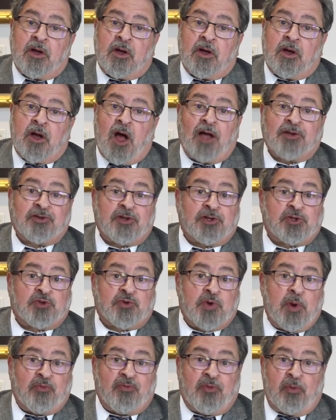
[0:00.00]
Gaza
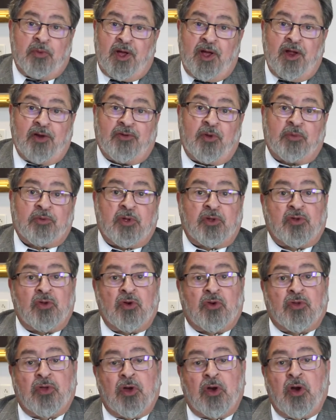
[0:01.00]
Strip from Egypt, it
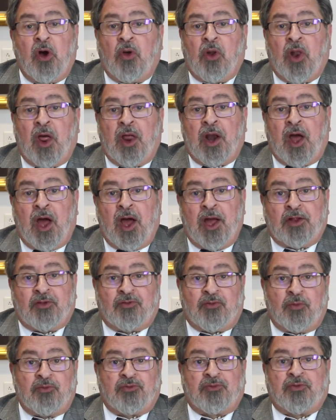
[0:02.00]
took the Golan Heights
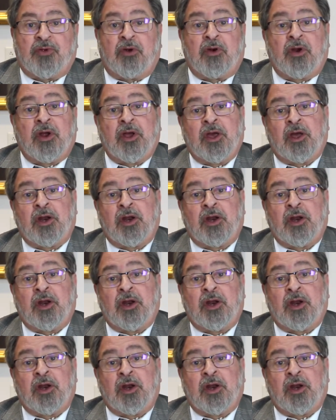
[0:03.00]
from Syria,